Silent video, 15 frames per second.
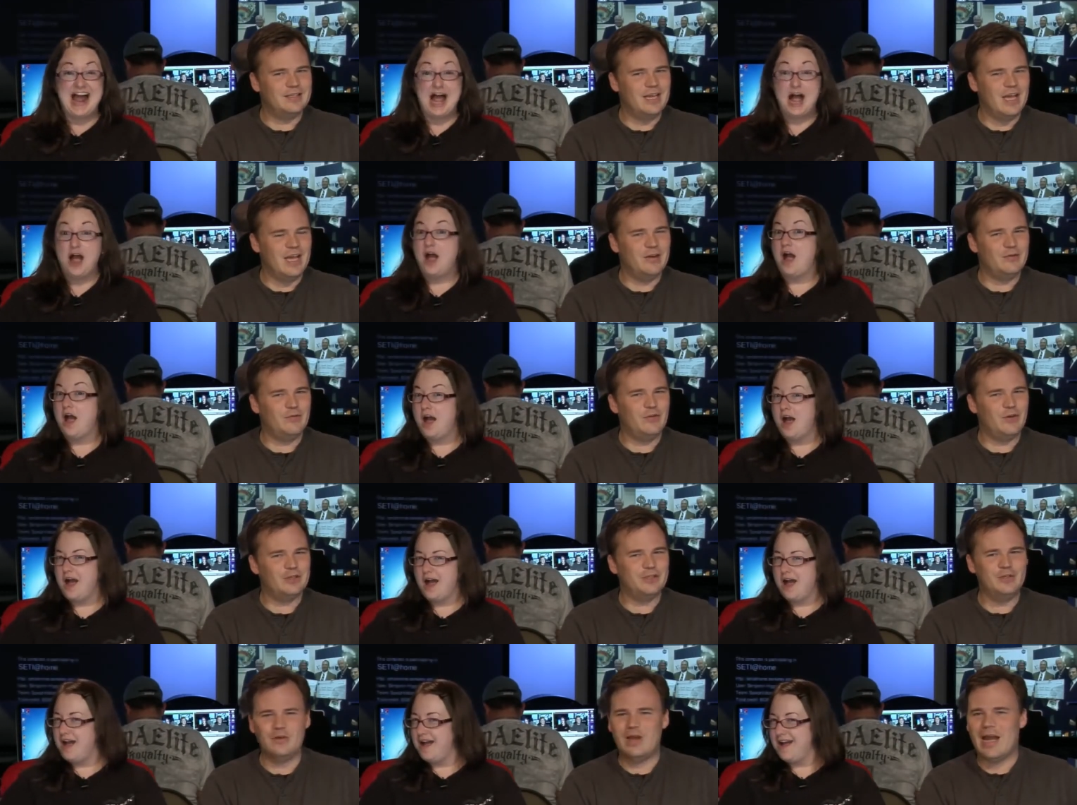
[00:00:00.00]
Speaker 1: 10
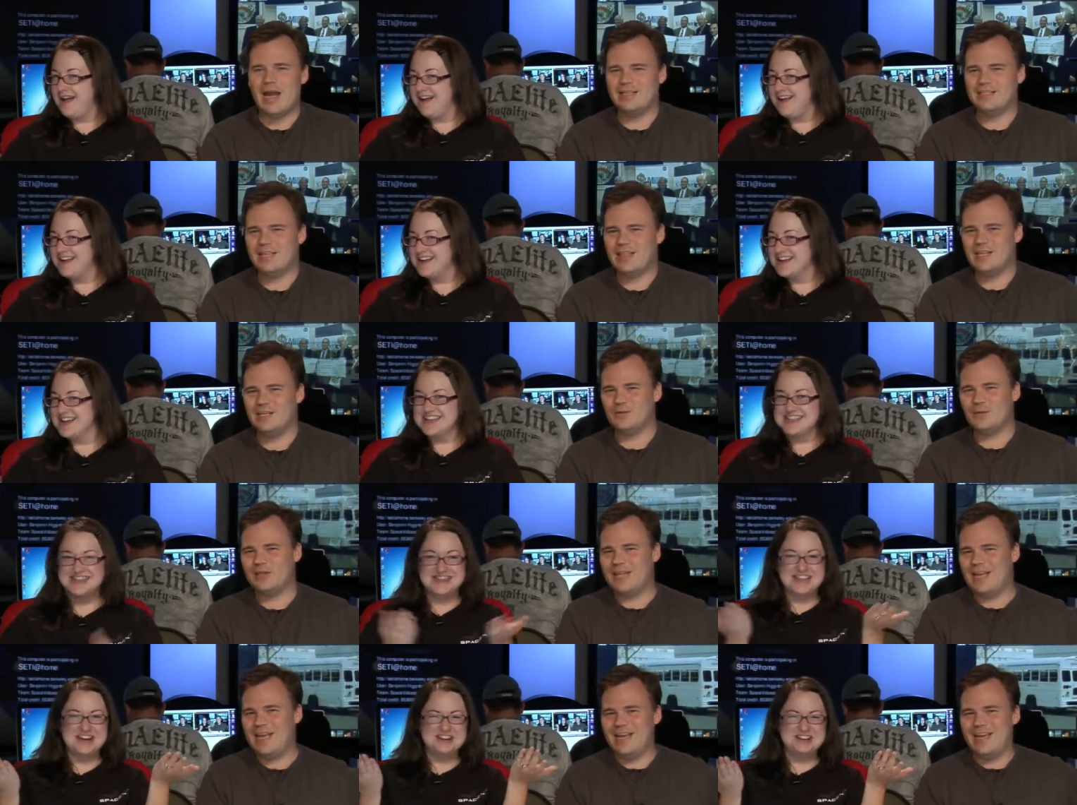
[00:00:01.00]
first new guys, I think is
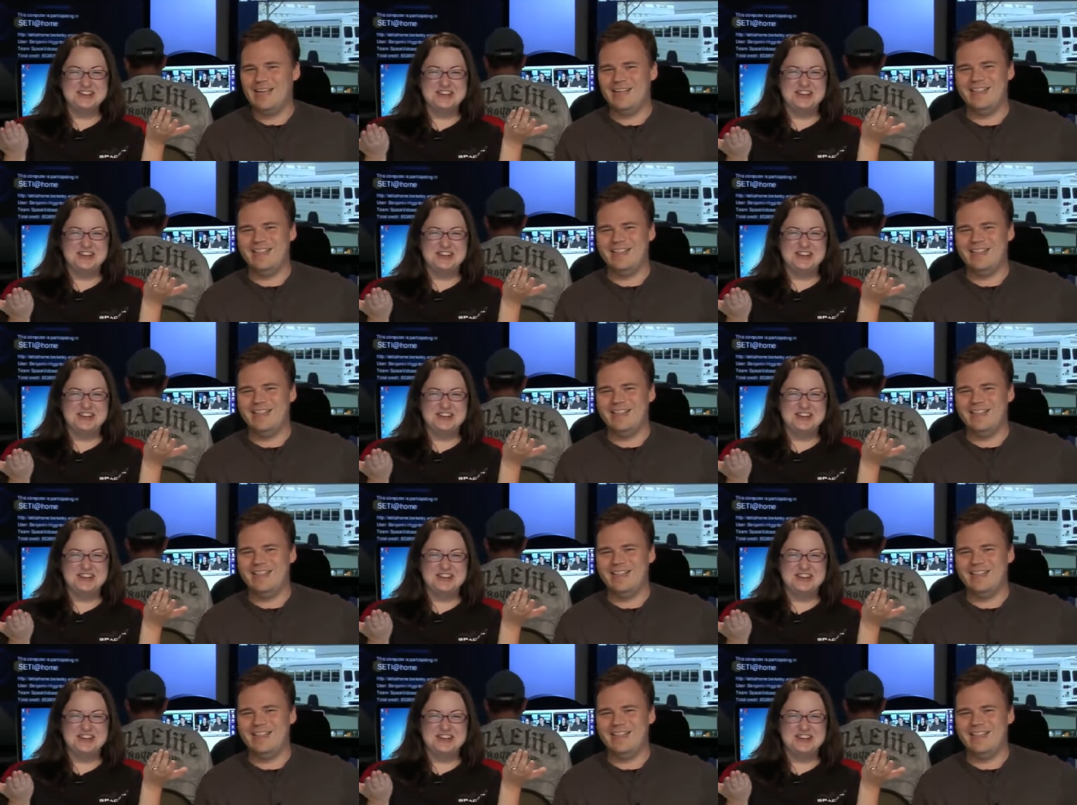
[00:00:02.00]
what they, uh,